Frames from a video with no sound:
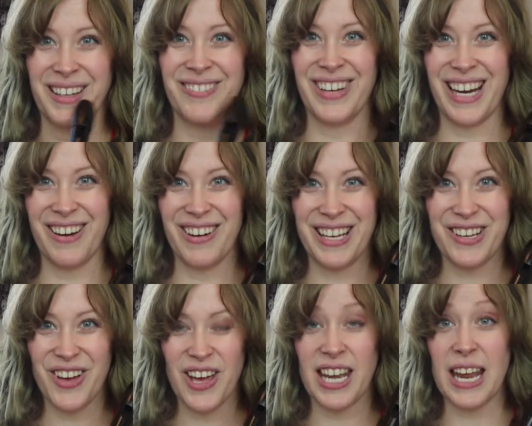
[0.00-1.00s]
Very
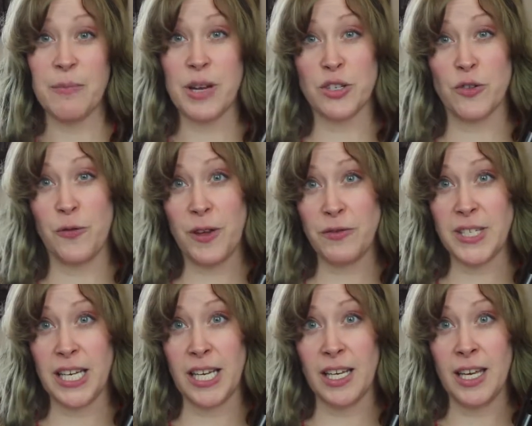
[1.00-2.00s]
good. And measure
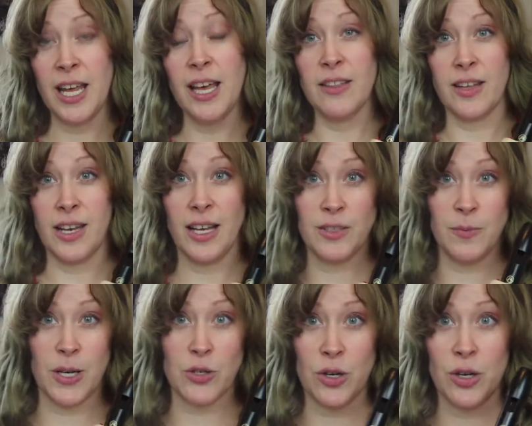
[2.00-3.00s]
15, the next
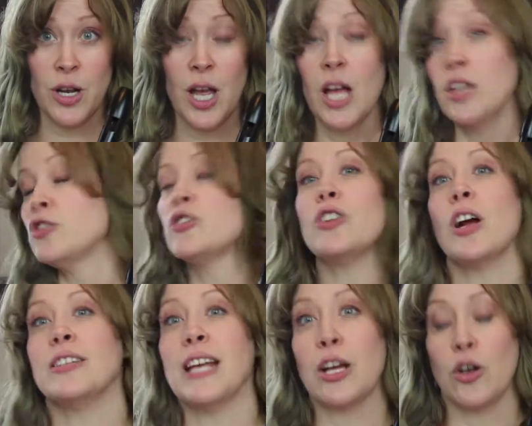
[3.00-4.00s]
measure,
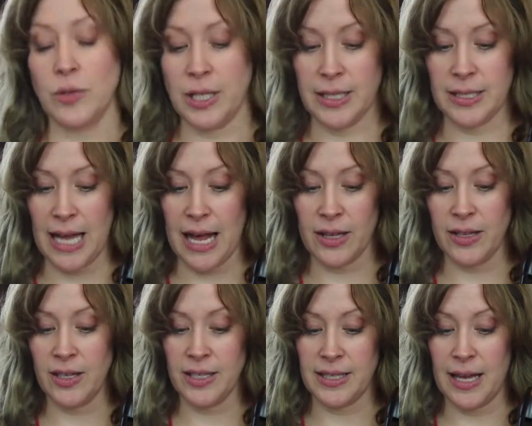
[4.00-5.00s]
starts and goes exactly
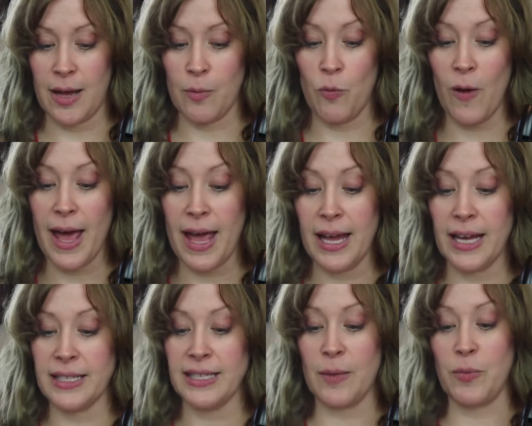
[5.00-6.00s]
the same way,
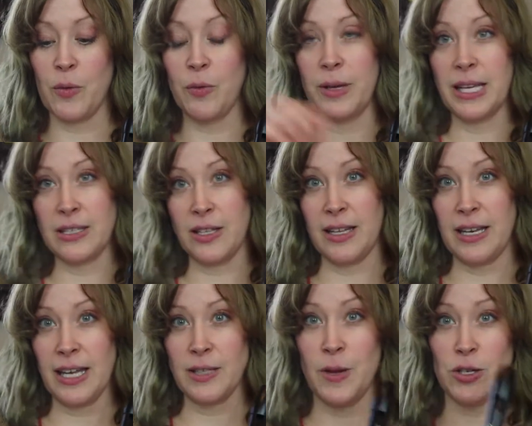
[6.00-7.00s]
except that when we get to the
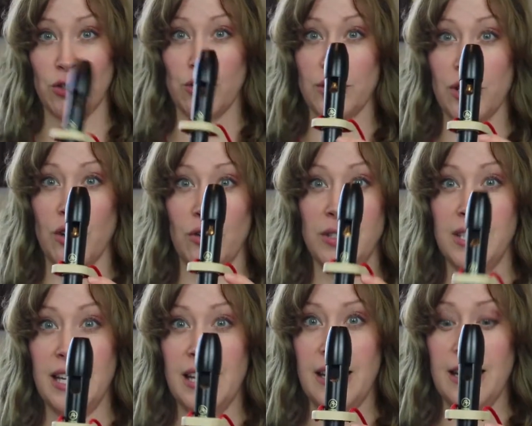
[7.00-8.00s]
next measure, so it's going to go
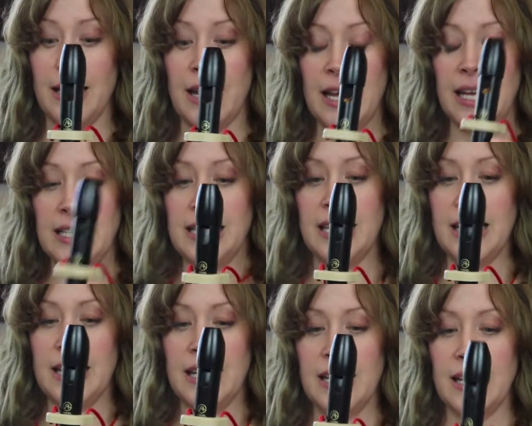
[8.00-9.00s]
D,
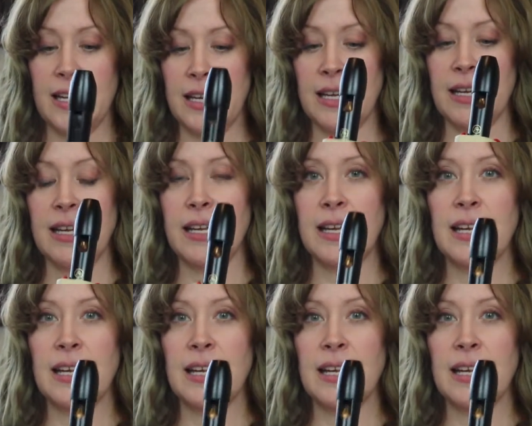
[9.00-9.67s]
D,